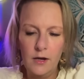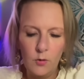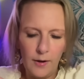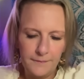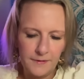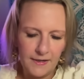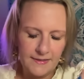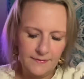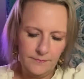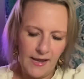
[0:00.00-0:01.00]
I
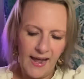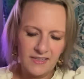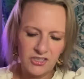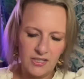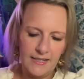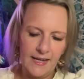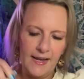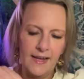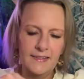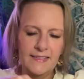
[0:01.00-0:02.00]
actually, I
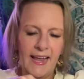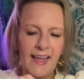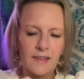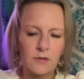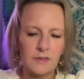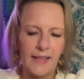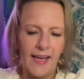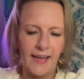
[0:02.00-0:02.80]
untangled that.